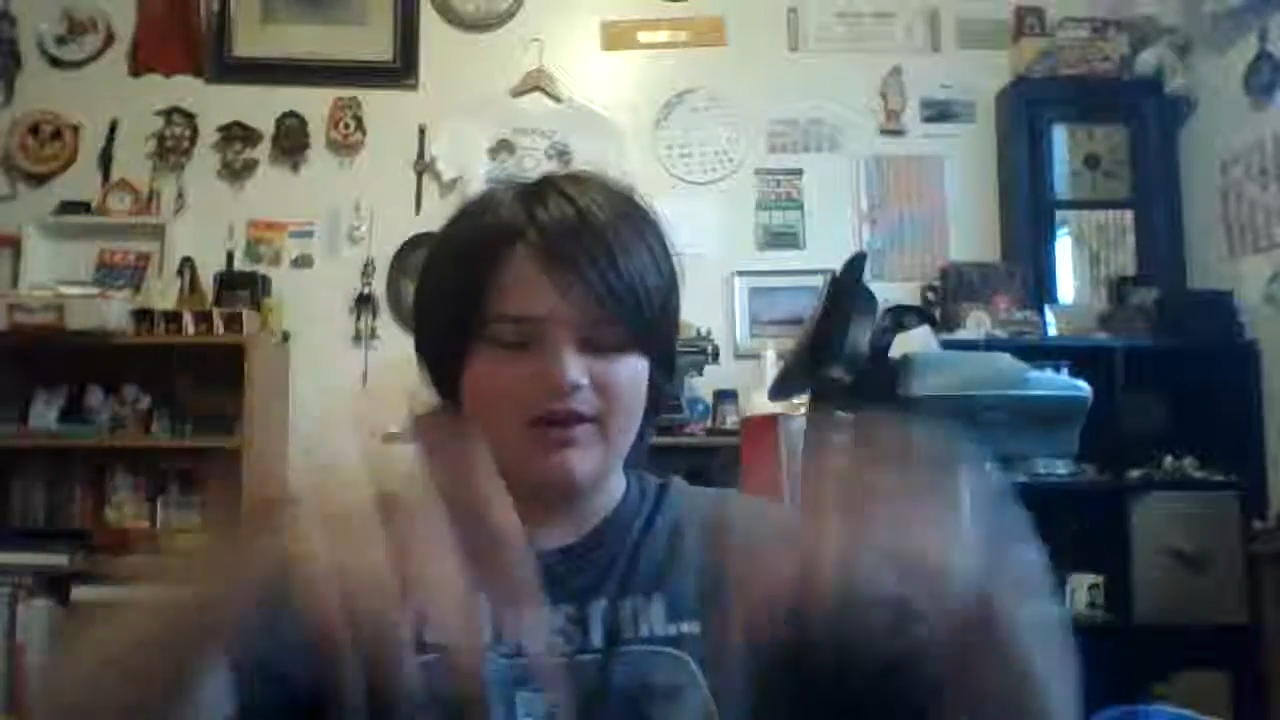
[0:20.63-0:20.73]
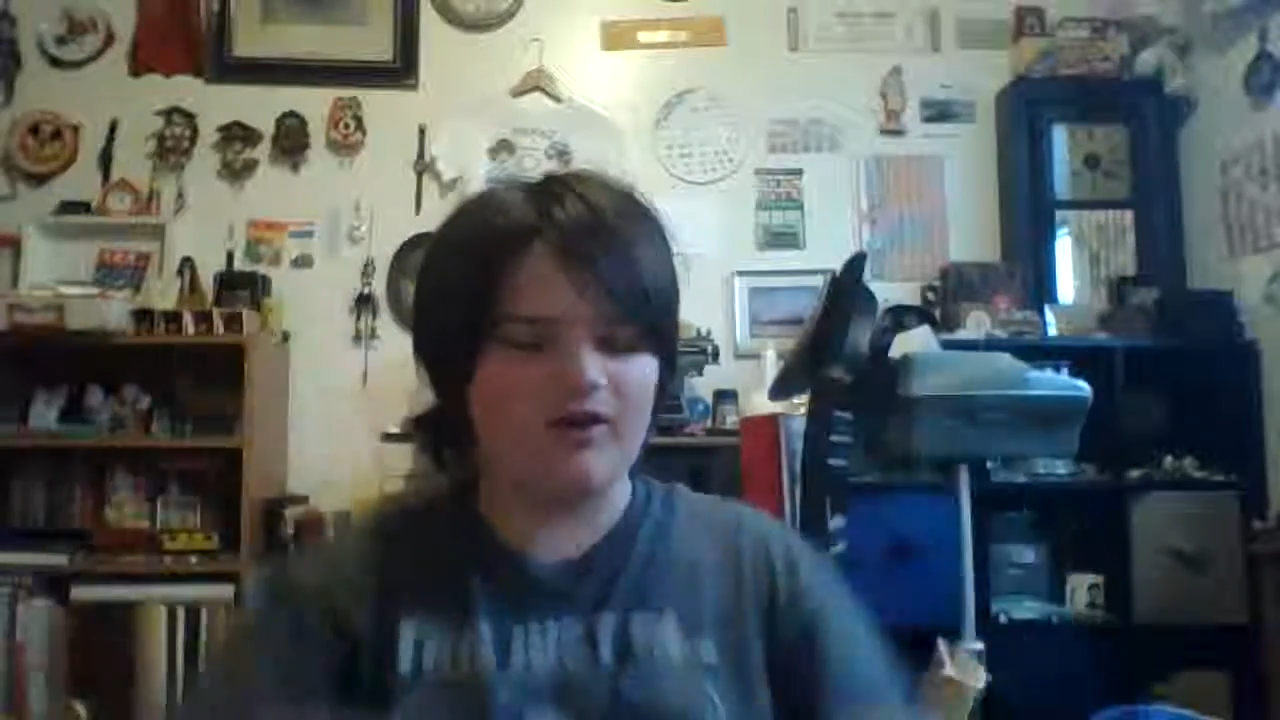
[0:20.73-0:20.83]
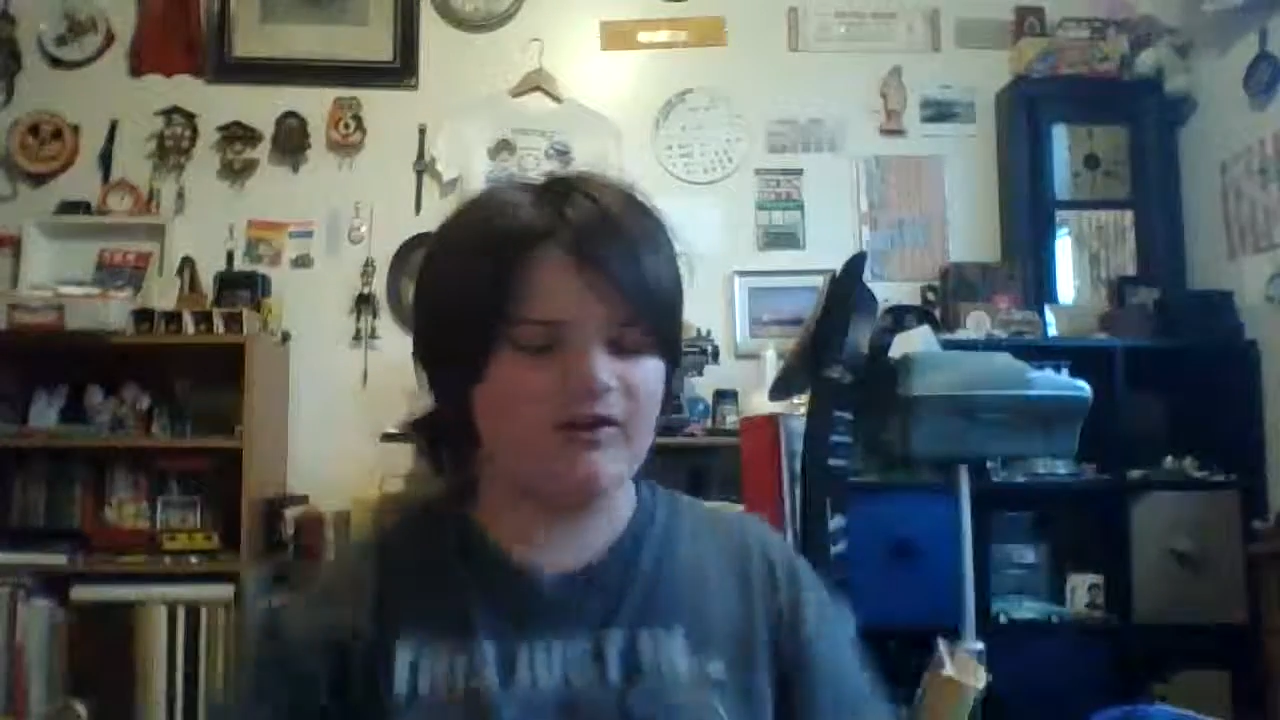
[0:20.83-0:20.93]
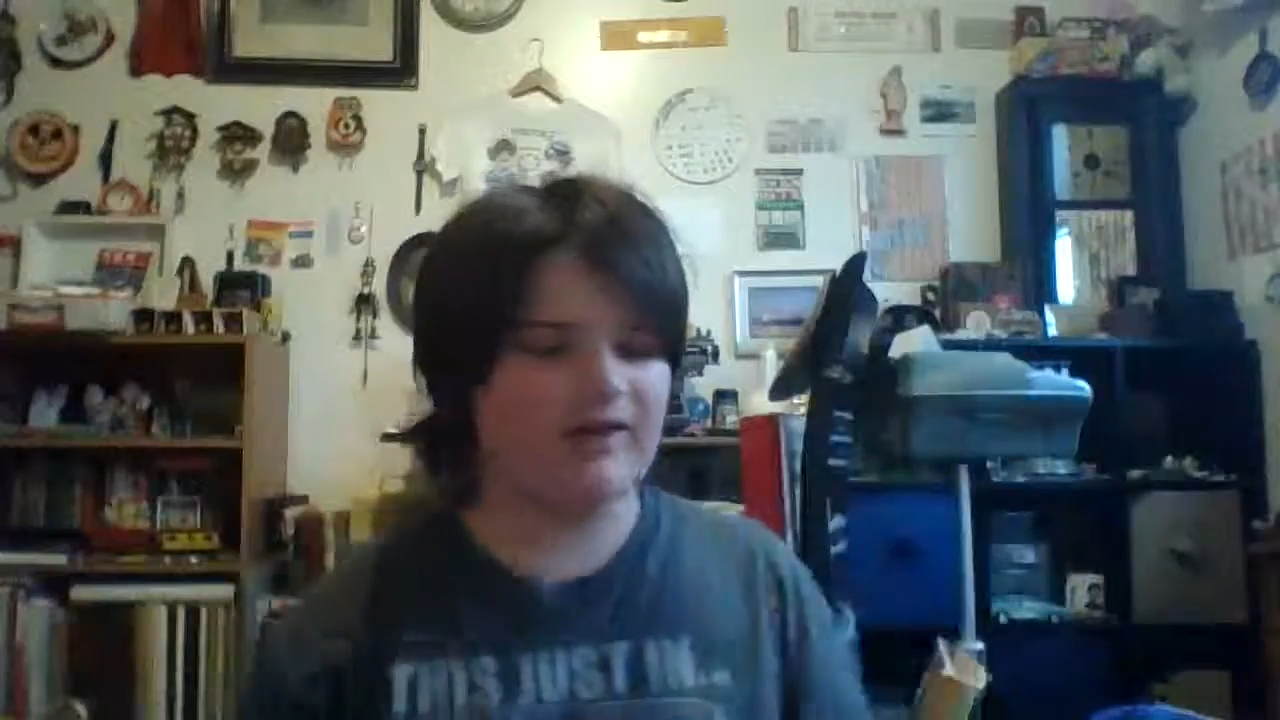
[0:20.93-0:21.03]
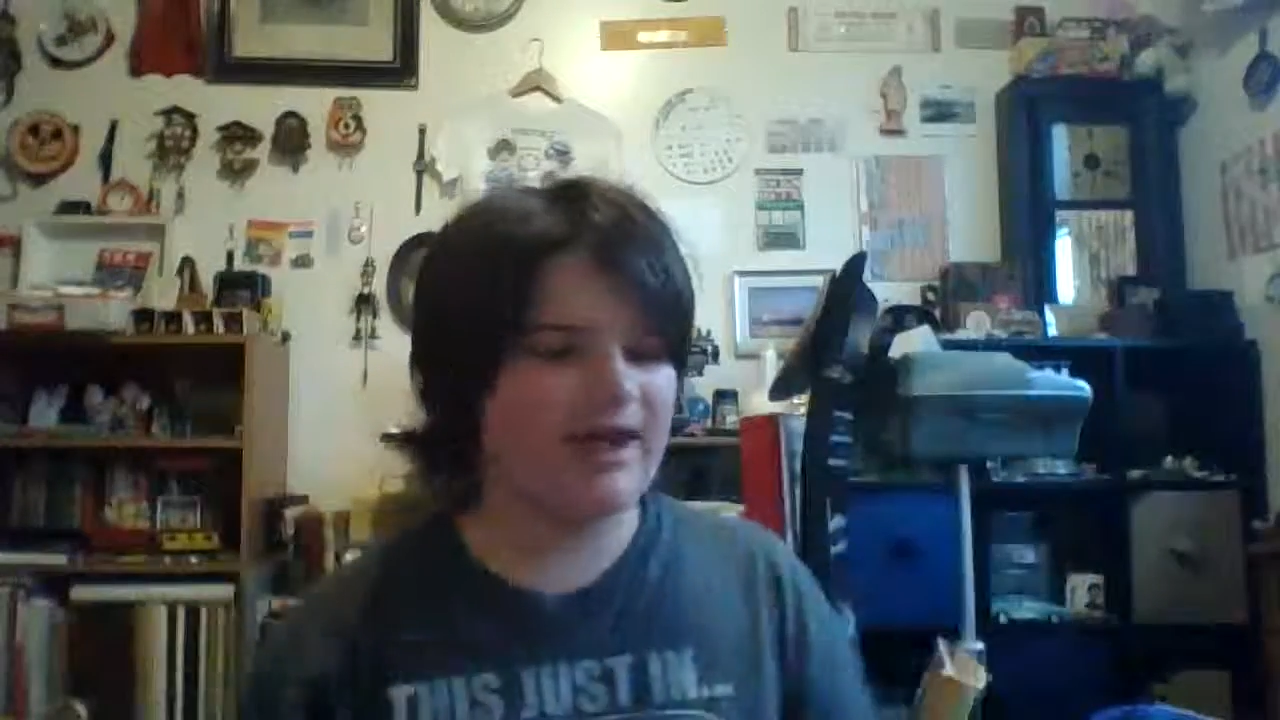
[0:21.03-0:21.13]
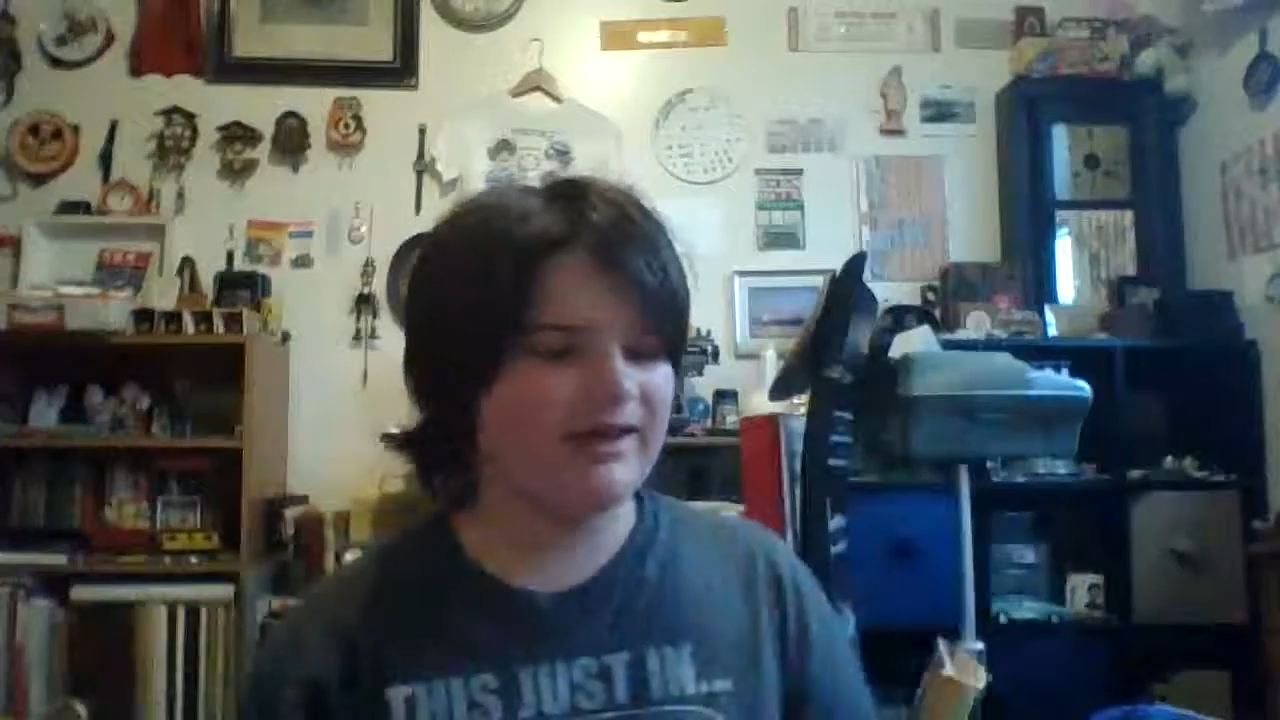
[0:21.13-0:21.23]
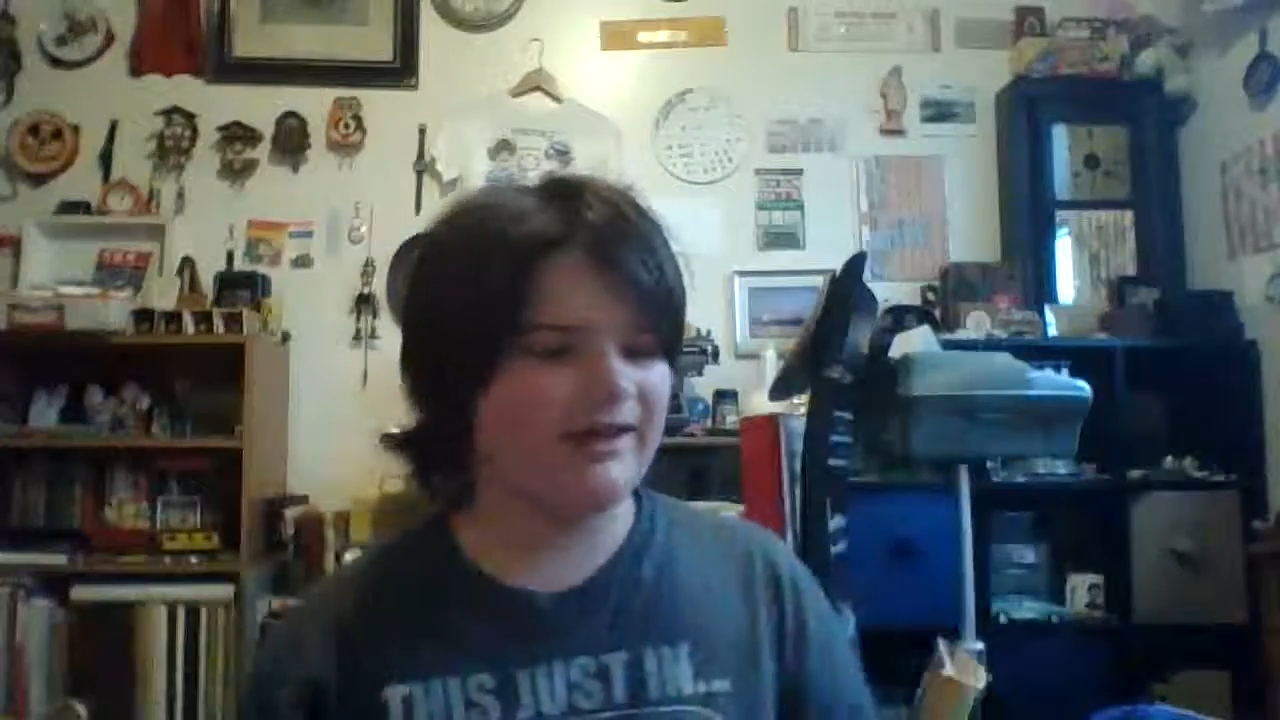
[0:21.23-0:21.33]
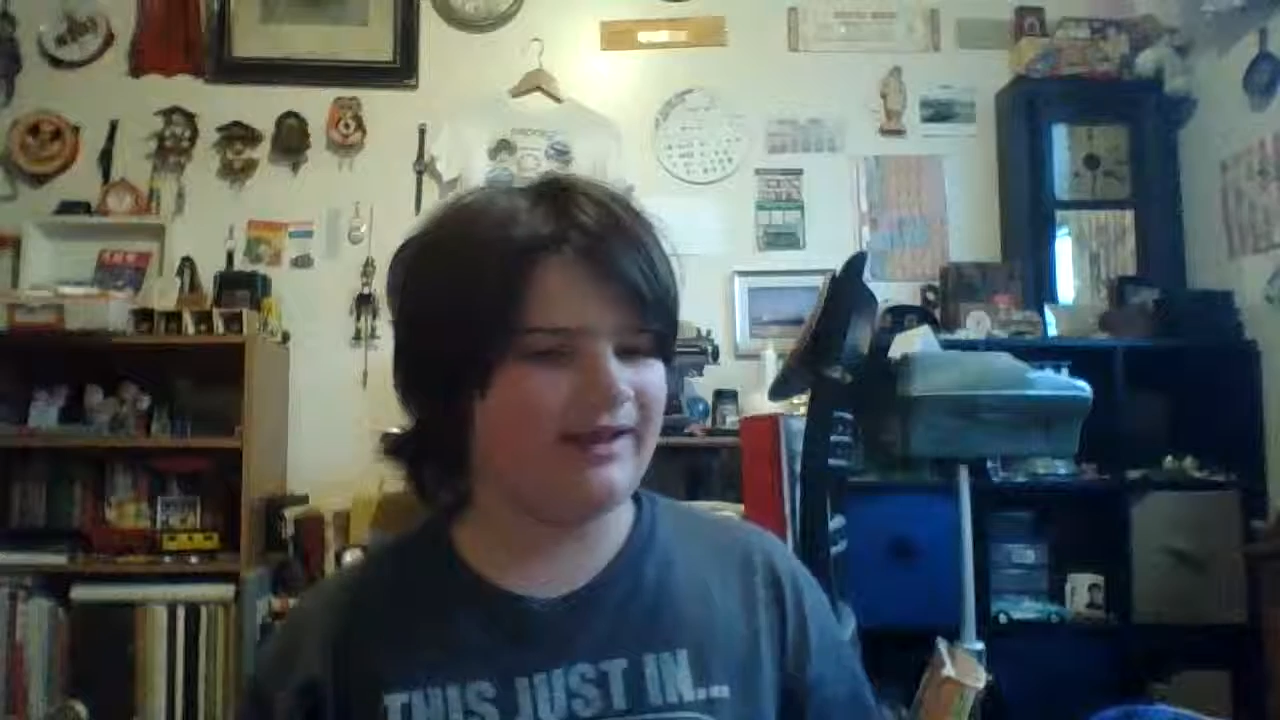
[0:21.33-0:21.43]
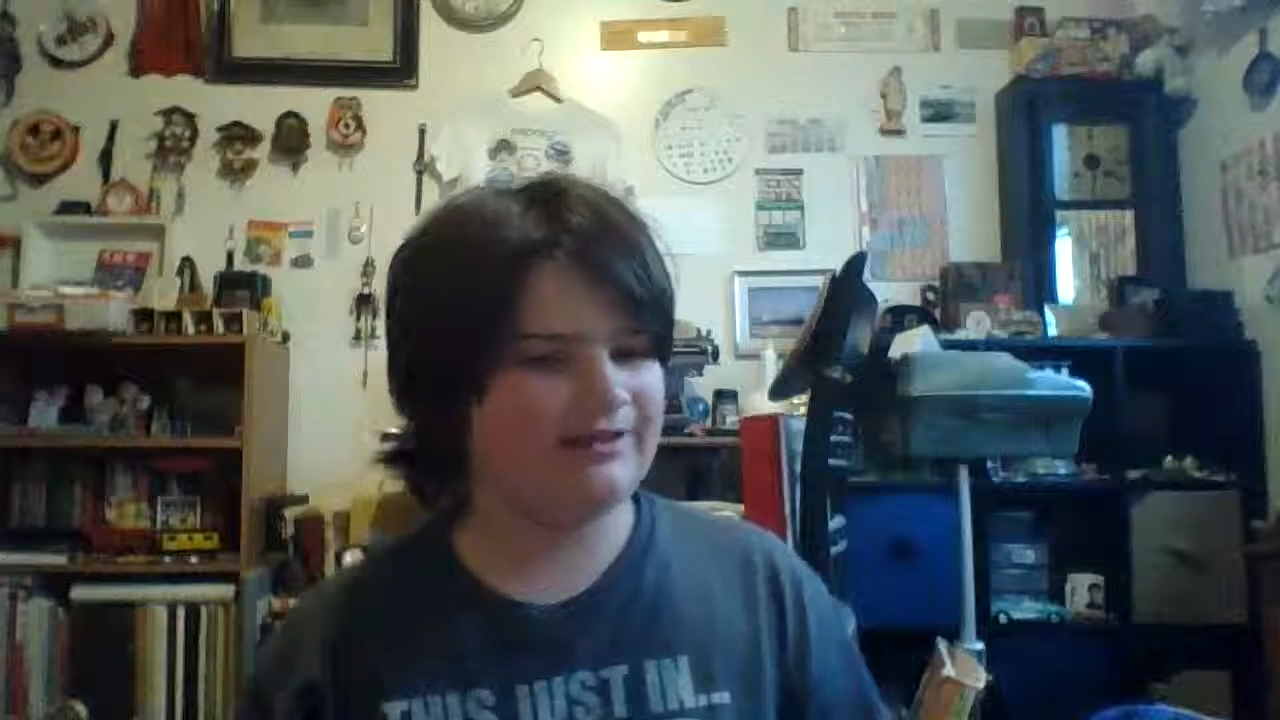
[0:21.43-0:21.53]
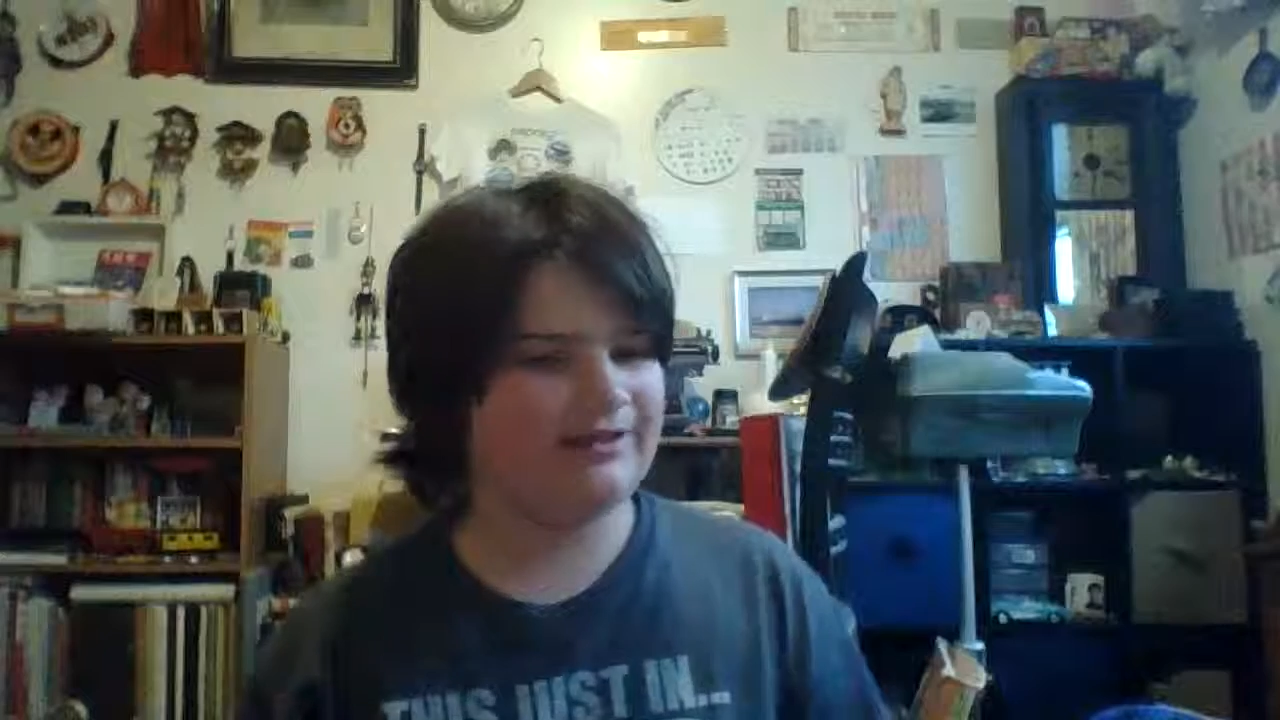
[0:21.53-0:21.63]
Okay,
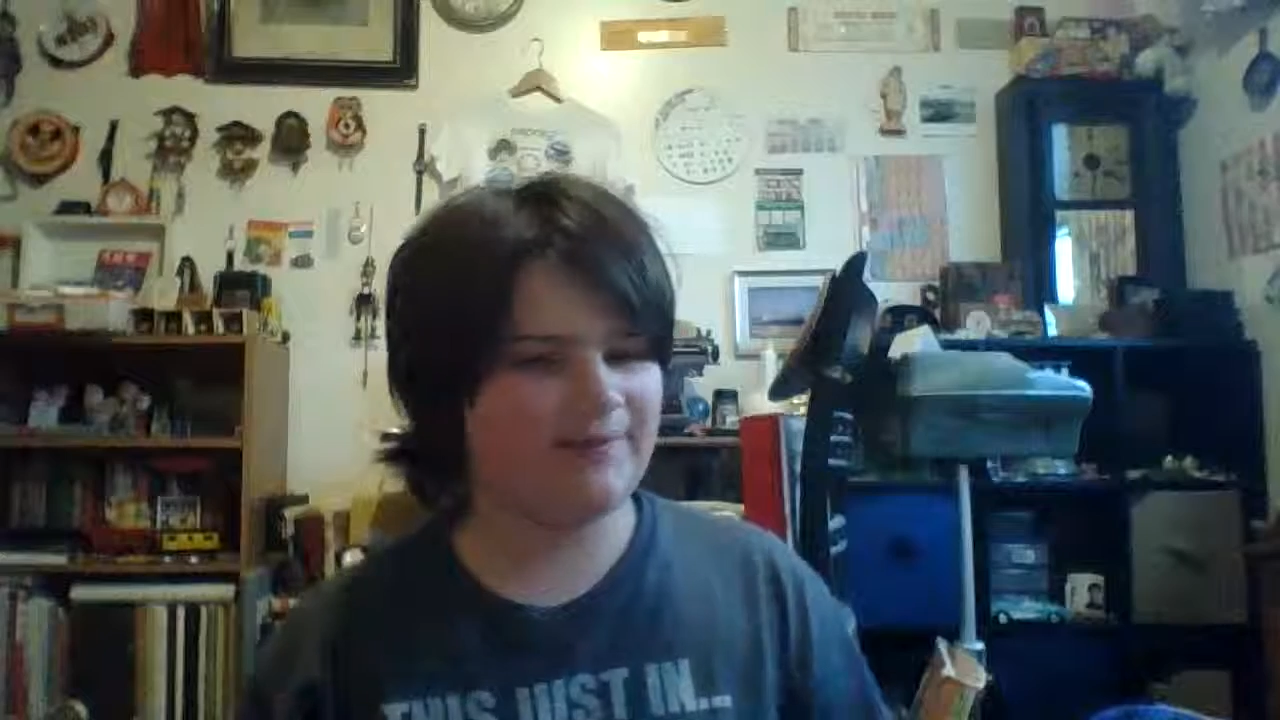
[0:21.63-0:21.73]
let's